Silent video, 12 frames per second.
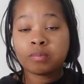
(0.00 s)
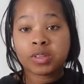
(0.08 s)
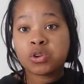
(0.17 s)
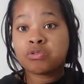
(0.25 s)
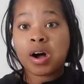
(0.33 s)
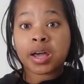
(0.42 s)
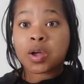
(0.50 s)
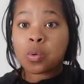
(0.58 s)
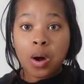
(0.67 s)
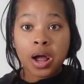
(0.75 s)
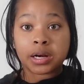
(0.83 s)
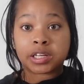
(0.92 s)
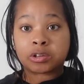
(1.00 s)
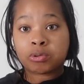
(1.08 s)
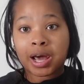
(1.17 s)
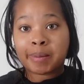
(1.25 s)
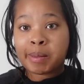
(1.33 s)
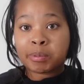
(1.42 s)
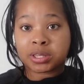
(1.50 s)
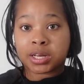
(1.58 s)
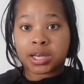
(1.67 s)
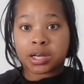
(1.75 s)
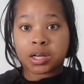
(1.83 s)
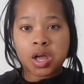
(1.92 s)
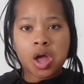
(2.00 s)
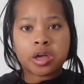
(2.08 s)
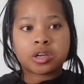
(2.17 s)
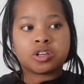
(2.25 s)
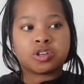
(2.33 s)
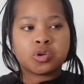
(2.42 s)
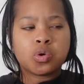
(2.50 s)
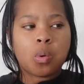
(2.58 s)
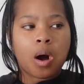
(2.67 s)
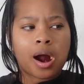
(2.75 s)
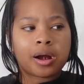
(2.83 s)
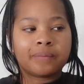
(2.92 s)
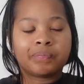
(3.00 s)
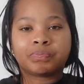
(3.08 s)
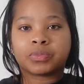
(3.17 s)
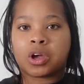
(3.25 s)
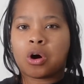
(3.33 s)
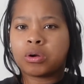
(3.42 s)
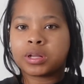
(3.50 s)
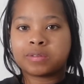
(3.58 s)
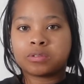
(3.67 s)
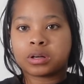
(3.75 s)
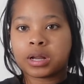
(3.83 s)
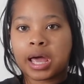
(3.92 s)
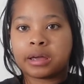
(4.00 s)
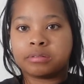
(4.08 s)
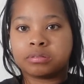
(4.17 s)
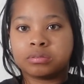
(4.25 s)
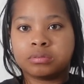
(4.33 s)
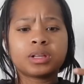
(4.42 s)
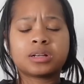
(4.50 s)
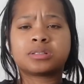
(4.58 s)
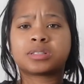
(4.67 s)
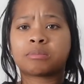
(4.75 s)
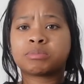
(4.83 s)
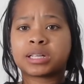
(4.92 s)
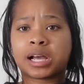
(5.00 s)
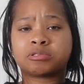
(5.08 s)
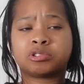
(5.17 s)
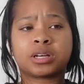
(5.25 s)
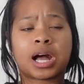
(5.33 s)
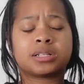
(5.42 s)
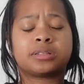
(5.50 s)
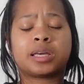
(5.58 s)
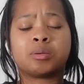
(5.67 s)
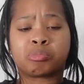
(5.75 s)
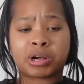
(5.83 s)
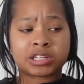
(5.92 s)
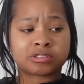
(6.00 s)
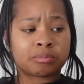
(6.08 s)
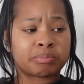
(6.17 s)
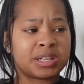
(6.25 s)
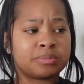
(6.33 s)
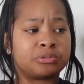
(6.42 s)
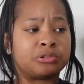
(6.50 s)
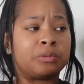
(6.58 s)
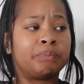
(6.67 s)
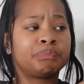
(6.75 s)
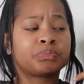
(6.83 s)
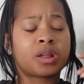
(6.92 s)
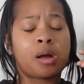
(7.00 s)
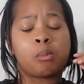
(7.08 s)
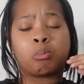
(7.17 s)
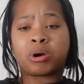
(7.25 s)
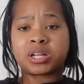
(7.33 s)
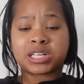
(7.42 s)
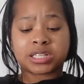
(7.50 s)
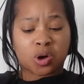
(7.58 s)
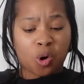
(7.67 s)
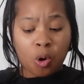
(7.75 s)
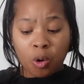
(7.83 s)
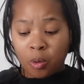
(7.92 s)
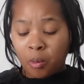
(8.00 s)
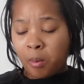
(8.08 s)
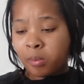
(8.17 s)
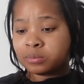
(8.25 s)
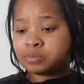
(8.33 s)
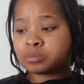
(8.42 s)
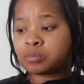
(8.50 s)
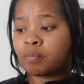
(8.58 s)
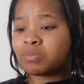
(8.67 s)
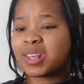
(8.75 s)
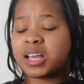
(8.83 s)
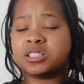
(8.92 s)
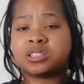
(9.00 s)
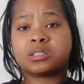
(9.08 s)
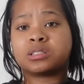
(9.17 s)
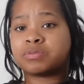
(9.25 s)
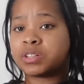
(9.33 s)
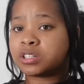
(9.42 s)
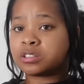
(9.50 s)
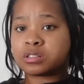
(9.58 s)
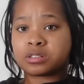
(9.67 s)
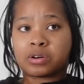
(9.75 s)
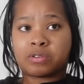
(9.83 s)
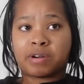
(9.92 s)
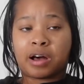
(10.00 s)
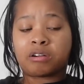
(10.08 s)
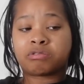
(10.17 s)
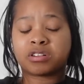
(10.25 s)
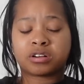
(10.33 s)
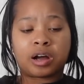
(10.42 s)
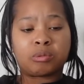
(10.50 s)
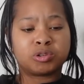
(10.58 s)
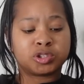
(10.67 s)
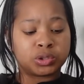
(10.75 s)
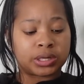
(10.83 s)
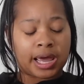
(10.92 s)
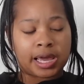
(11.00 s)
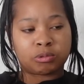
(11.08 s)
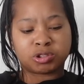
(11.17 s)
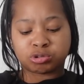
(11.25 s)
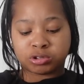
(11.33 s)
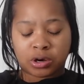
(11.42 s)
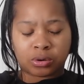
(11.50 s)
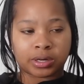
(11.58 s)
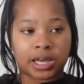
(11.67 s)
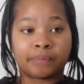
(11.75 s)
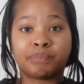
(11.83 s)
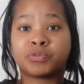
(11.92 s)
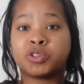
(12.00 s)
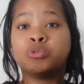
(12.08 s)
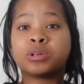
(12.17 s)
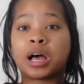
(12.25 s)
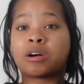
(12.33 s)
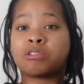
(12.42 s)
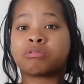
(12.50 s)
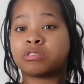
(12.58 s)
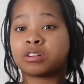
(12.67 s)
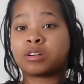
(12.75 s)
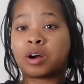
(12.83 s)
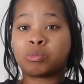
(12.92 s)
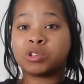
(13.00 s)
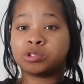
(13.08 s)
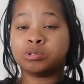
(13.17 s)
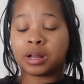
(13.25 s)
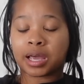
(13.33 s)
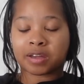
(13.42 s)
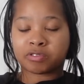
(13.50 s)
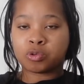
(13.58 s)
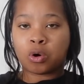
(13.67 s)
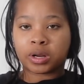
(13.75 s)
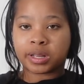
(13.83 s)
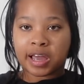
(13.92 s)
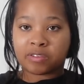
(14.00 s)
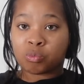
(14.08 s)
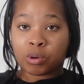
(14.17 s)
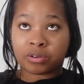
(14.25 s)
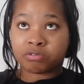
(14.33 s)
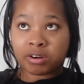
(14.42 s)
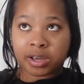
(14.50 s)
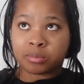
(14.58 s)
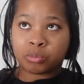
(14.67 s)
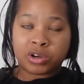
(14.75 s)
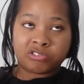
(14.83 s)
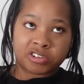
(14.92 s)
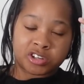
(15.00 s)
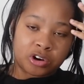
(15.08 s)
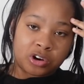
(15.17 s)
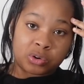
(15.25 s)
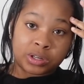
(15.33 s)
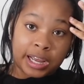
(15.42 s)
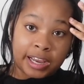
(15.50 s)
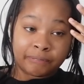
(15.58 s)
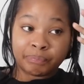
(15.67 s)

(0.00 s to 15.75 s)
You fucking won. You don't got a baby with the nigga. You won. Go live your life. Sometimes you gotta take breaks from people, breaks as a whole, and just figure yourself out. Figure out what you like, what you don't like. You're not gonna figure out what you like if you only have one fucking boyfriend your whole life.